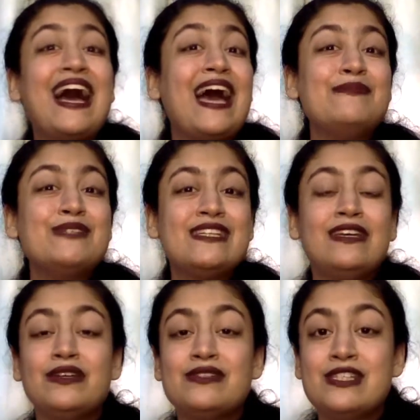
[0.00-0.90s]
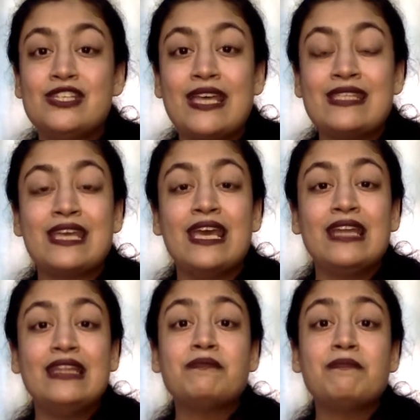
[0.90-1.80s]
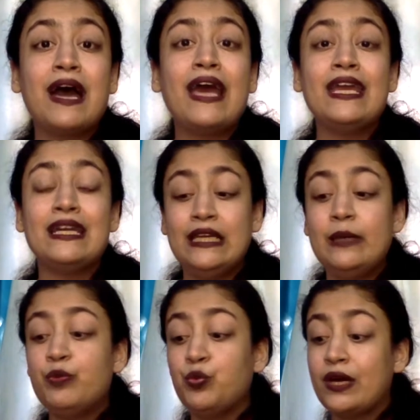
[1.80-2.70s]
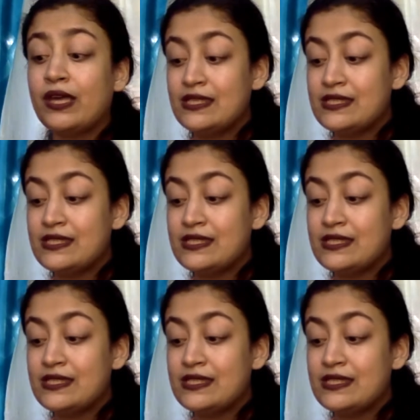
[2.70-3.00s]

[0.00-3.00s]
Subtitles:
I'm just here to suggest that my deep working